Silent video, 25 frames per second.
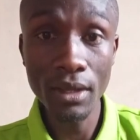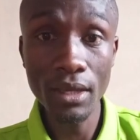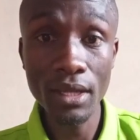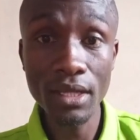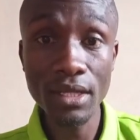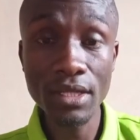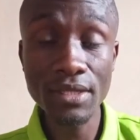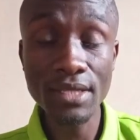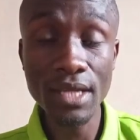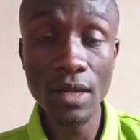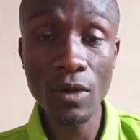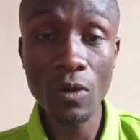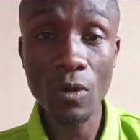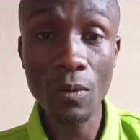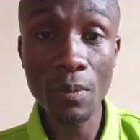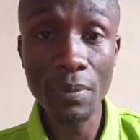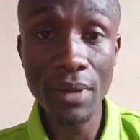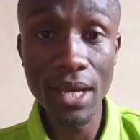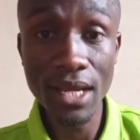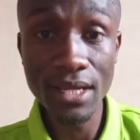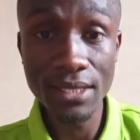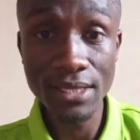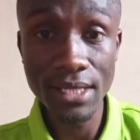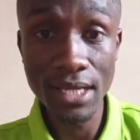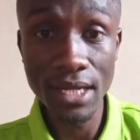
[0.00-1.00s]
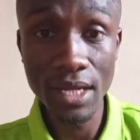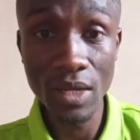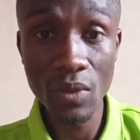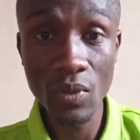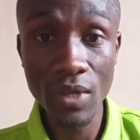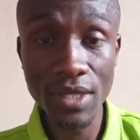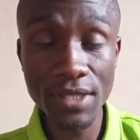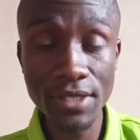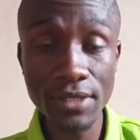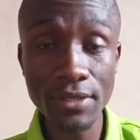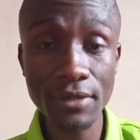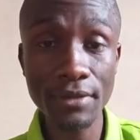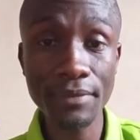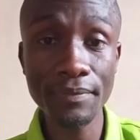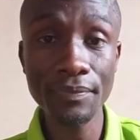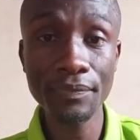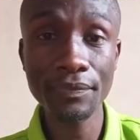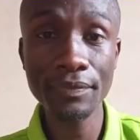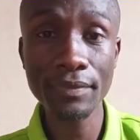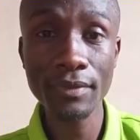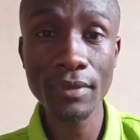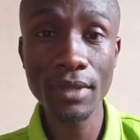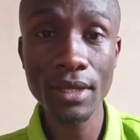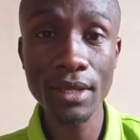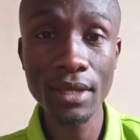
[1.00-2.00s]
it is a compulsory question.
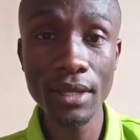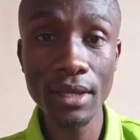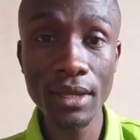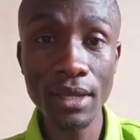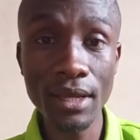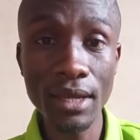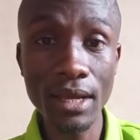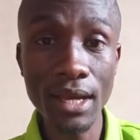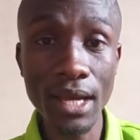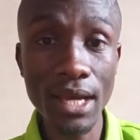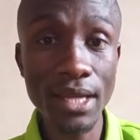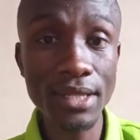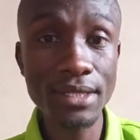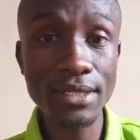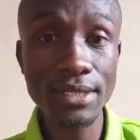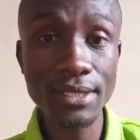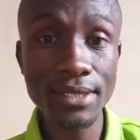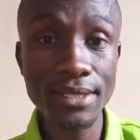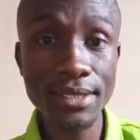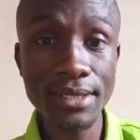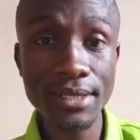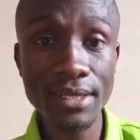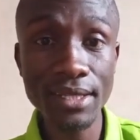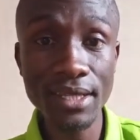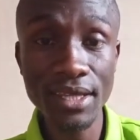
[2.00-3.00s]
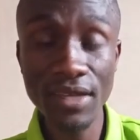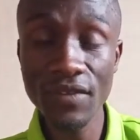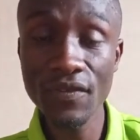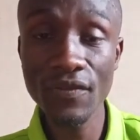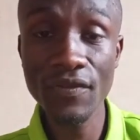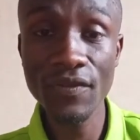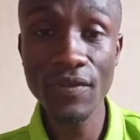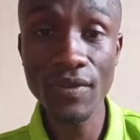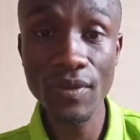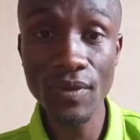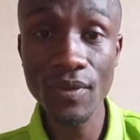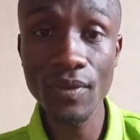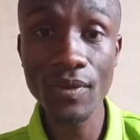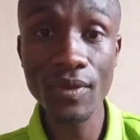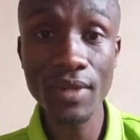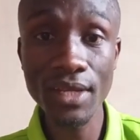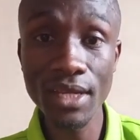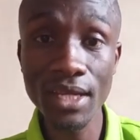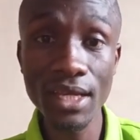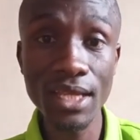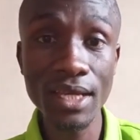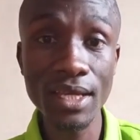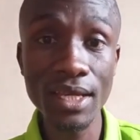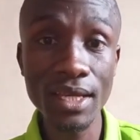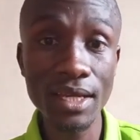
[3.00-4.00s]
And if you
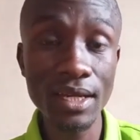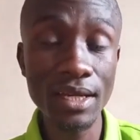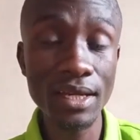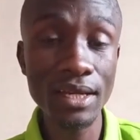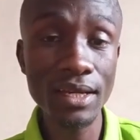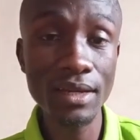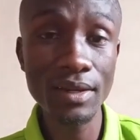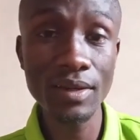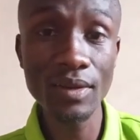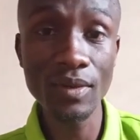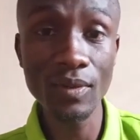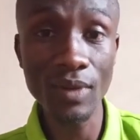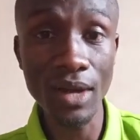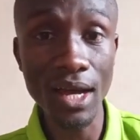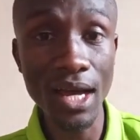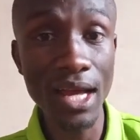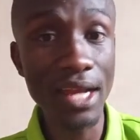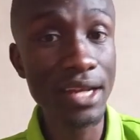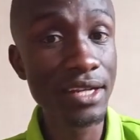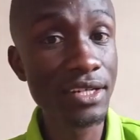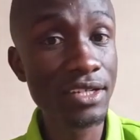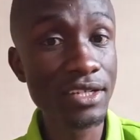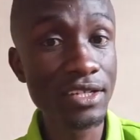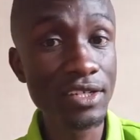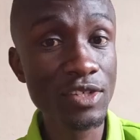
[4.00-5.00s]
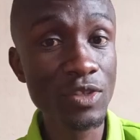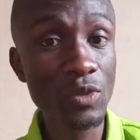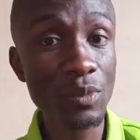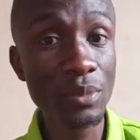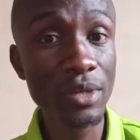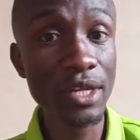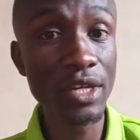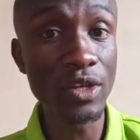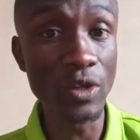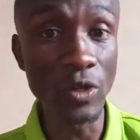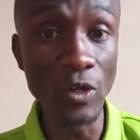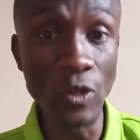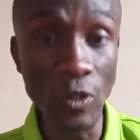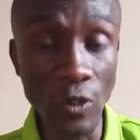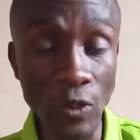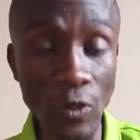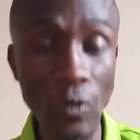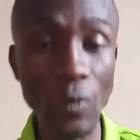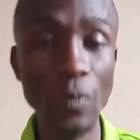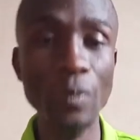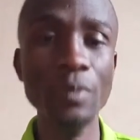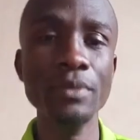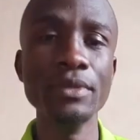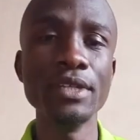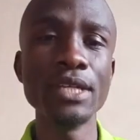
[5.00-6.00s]
really want to be
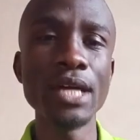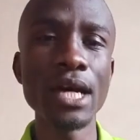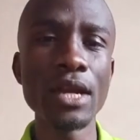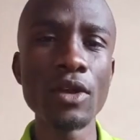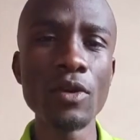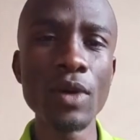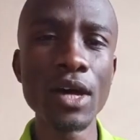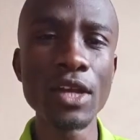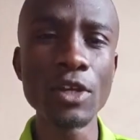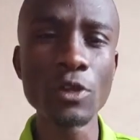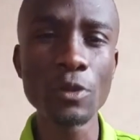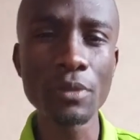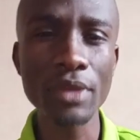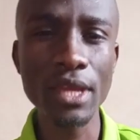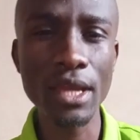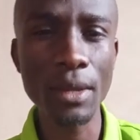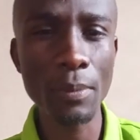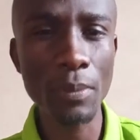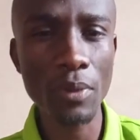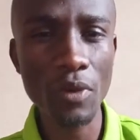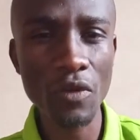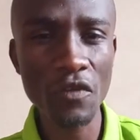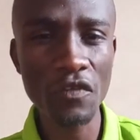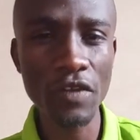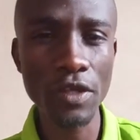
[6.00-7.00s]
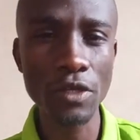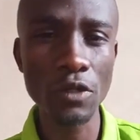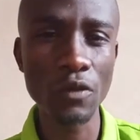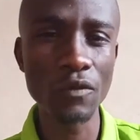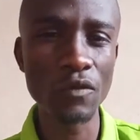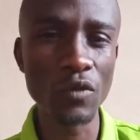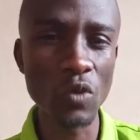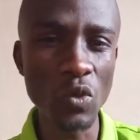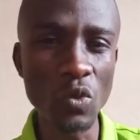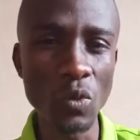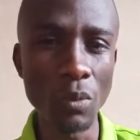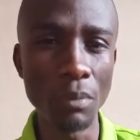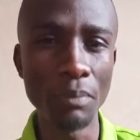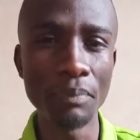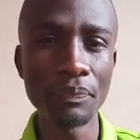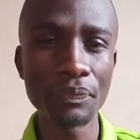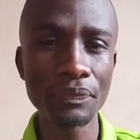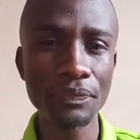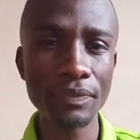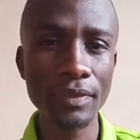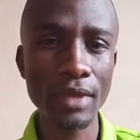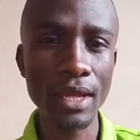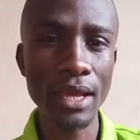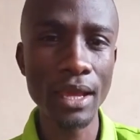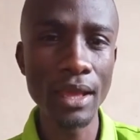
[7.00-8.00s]
doomed, I don't want to be a prophet of doom,
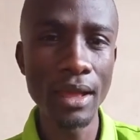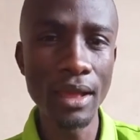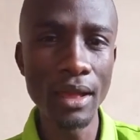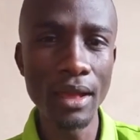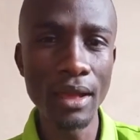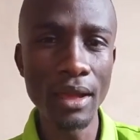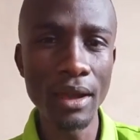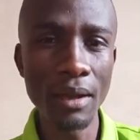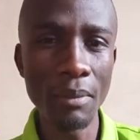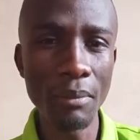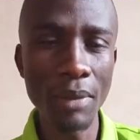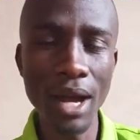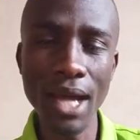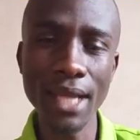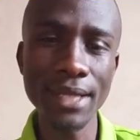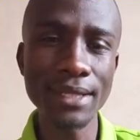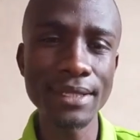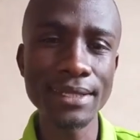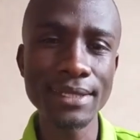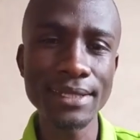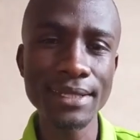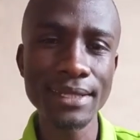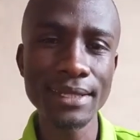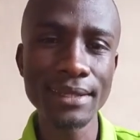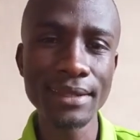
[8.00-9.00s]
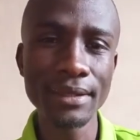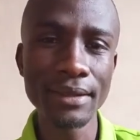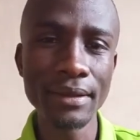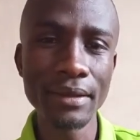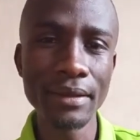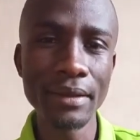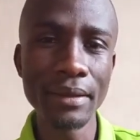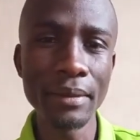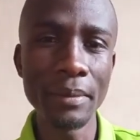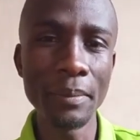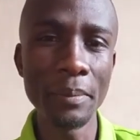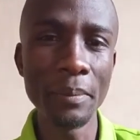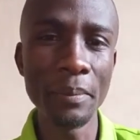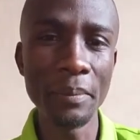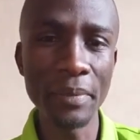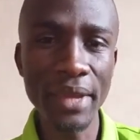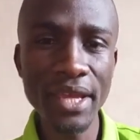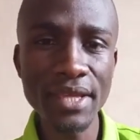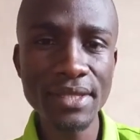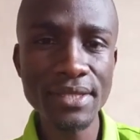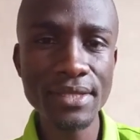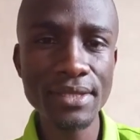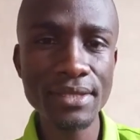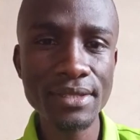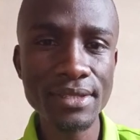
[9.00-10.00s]
but
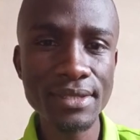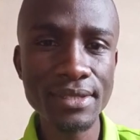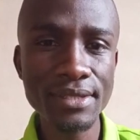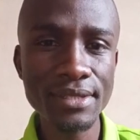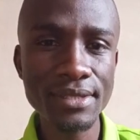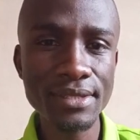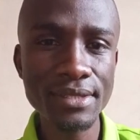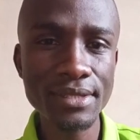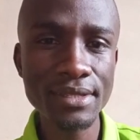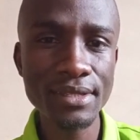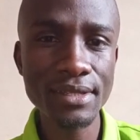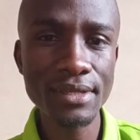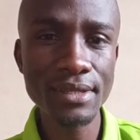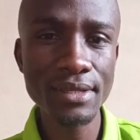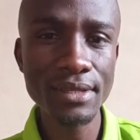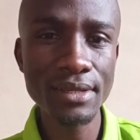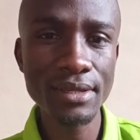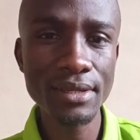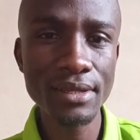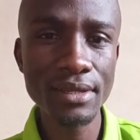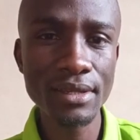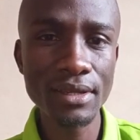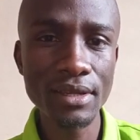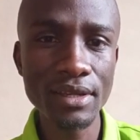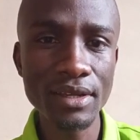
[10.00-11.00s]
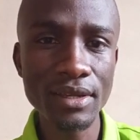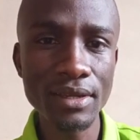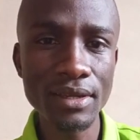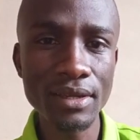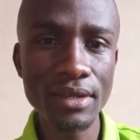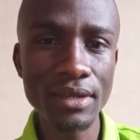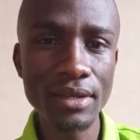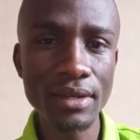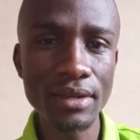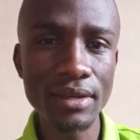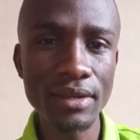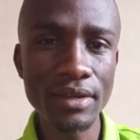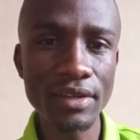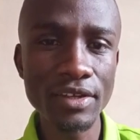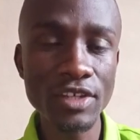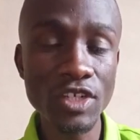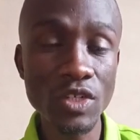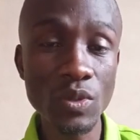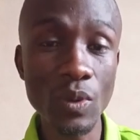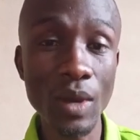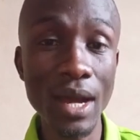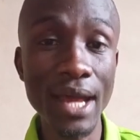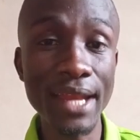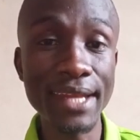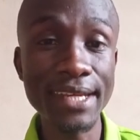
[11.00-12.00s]
miss
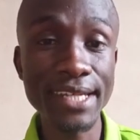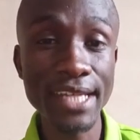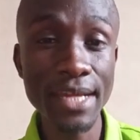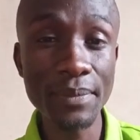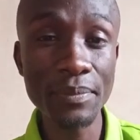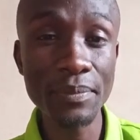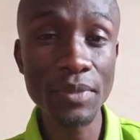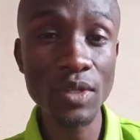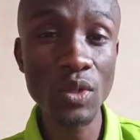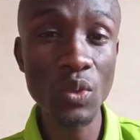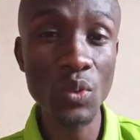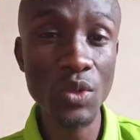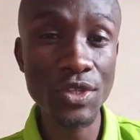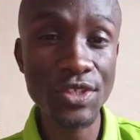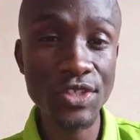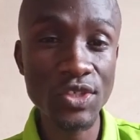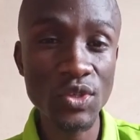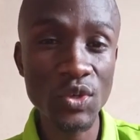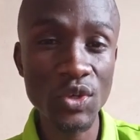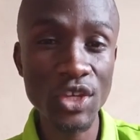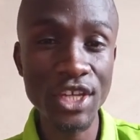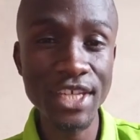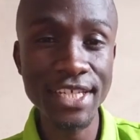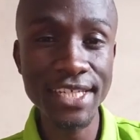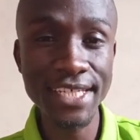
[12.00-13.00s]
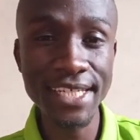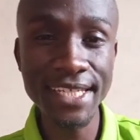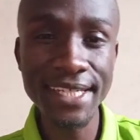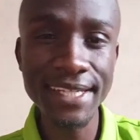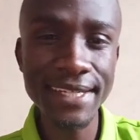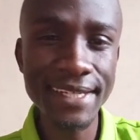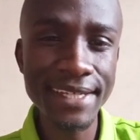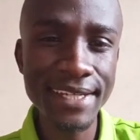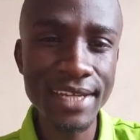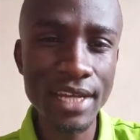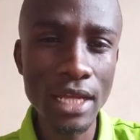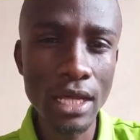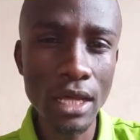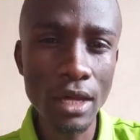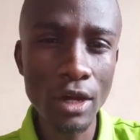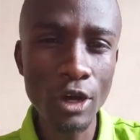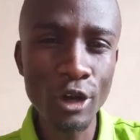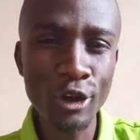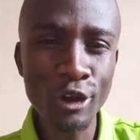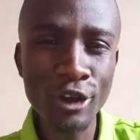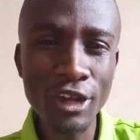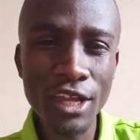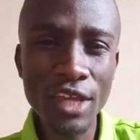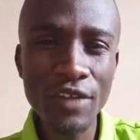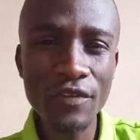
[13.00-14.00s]
to attempt question 18
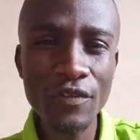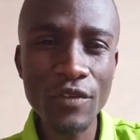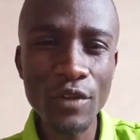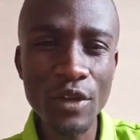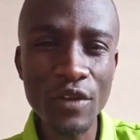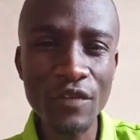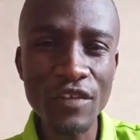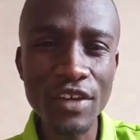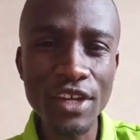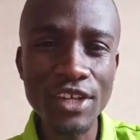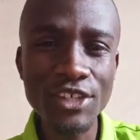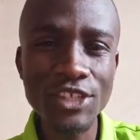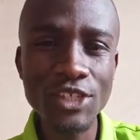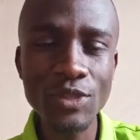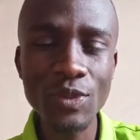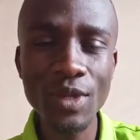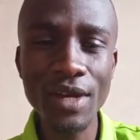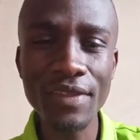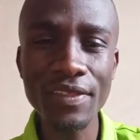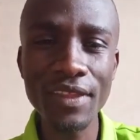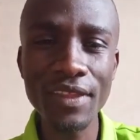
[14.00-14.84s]
only if you're very sure